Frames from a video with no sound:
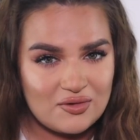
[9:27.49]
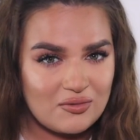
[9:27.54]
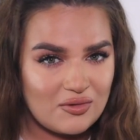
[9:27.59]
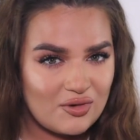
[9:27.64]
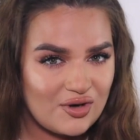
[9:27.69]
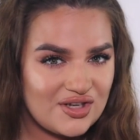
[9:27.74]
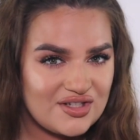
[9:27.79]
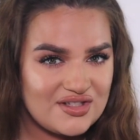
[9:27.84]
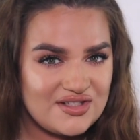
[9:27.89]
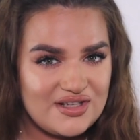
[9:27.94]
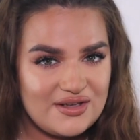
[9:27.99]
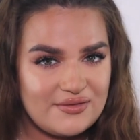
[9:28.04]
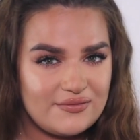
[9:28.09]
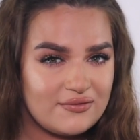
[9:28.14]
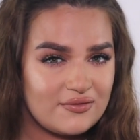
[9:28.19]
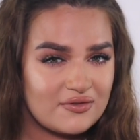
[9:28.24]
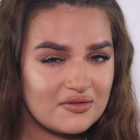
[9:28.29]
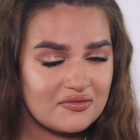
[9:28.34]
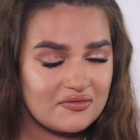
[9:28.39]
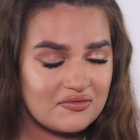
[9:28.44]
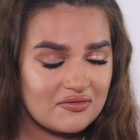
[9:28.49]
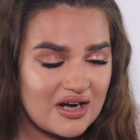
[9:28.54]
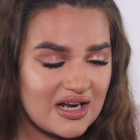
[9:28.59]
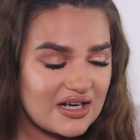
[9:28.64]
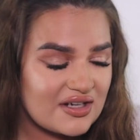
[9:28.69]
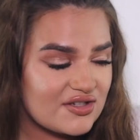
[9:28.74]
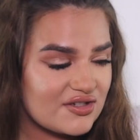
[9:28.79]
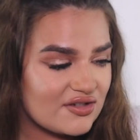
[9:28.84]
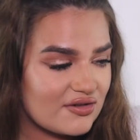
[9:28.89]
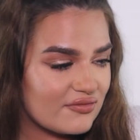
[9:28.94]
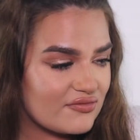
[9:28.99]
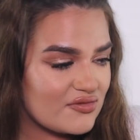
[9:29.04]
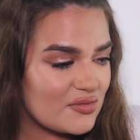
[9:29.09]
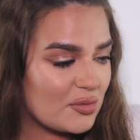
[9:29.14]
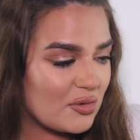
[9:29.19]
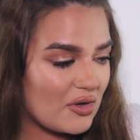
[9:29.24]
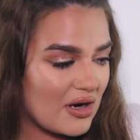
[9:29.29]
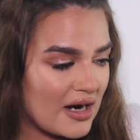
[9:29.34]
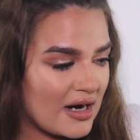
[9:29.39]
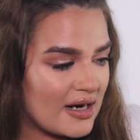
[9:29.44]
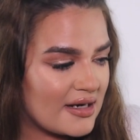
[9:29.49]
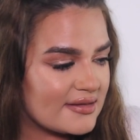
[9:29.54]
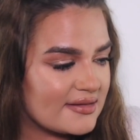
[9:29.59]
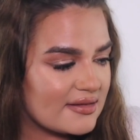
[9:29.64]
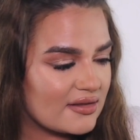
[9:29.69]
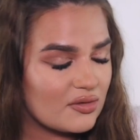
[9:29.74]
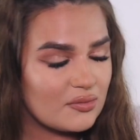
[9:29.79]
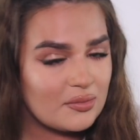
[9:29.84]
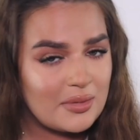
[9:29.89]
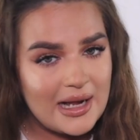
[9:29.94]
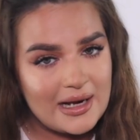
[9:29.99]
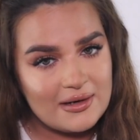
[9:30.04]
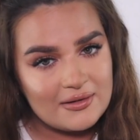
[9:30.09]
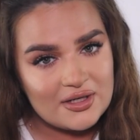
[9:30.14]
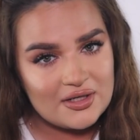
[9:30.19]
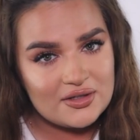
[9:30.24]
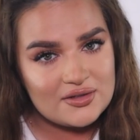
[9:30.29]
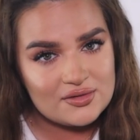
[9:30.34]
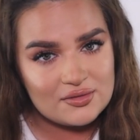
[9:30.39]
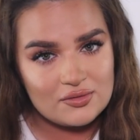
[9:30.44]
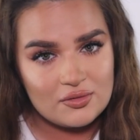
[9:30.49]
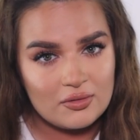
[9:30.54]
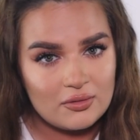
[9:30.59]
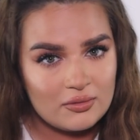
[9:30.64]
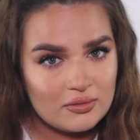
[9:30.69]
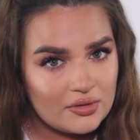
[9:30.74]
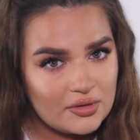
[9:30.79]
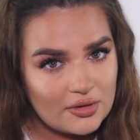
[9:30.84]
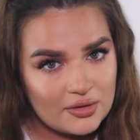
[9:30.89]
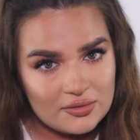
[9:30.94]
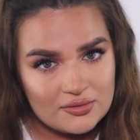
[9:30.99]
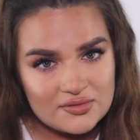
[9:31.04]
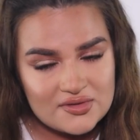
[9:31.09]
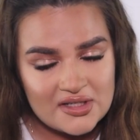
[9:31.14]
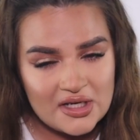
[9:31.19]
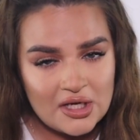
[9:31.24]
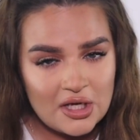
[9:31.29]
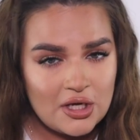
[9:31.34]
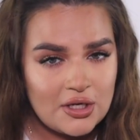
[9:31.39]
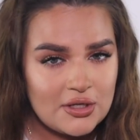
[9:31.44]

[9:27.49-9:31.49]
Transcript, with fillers: quality for a fraction of the price comparing to all those